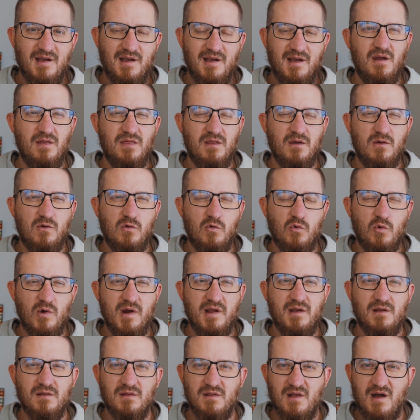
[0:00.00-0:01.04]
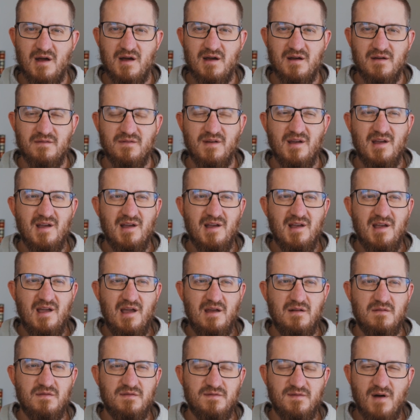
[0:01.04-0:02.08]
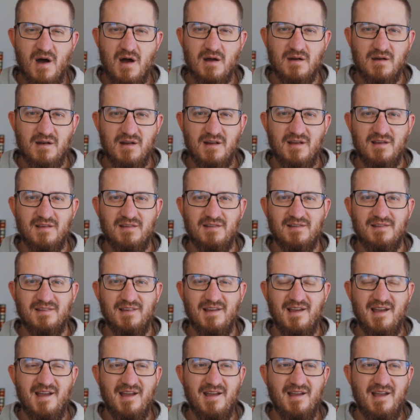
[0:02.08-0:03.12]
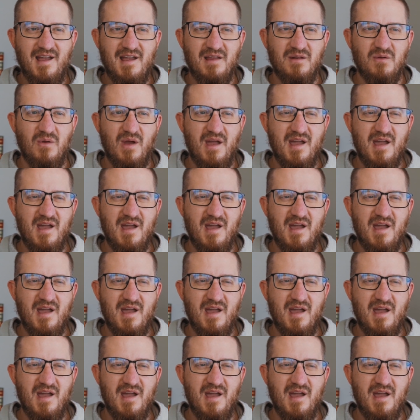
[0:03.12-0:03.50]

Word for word: and the great love and fondness and, and,